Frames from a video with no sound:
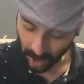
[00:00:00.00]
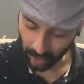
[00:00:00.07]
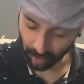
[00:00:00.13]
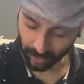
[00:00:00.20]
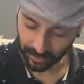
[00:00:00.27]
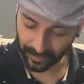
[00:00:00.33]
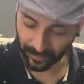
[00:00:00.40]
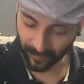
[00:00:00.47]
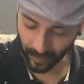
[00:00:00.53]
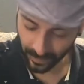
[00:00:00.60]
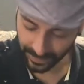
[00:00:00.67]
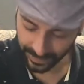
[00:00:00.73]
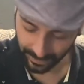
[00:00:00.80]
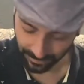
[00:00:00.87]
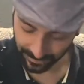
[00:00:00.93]
order to grow
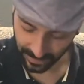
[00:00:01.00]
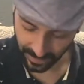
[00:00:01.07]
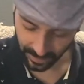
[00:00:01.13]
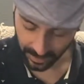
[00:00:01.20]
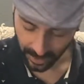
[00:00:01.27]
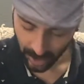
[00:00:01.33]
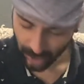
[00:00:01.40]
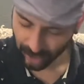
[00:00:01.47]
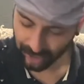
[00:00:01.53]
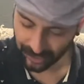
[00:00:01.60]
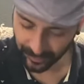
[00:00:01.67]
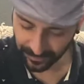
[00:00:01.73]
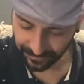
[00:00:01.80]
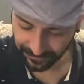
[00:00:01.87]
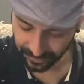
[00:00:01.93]
something
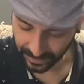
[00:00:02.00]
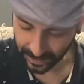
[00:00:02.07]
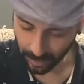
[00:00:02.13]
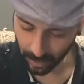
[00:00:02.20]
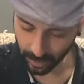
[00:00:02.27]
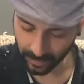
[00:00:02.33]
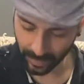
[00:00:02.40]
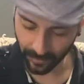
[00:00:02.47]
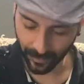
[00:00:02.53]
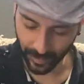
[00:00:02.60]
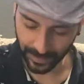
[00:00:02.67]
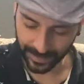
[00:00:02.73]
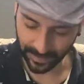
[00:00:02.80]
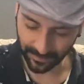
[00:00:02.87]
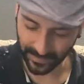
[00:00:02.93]
truthfully, in order to grow
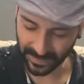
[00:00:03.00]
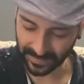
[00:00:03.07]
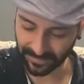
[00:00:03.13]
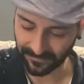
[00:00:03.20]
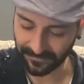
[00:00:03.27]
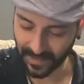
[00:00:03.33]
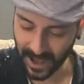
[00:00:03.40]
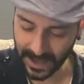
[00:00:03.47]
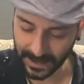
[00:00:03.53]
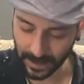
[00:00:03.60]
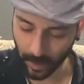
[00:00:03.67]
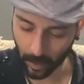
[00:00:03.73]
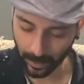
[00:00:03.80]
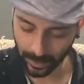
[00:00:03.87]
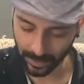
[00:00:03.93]
something divine, in
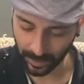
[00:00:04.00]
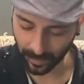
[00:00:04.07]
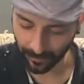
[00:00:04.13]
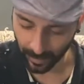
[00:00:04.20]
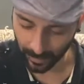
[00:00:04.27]
order to grow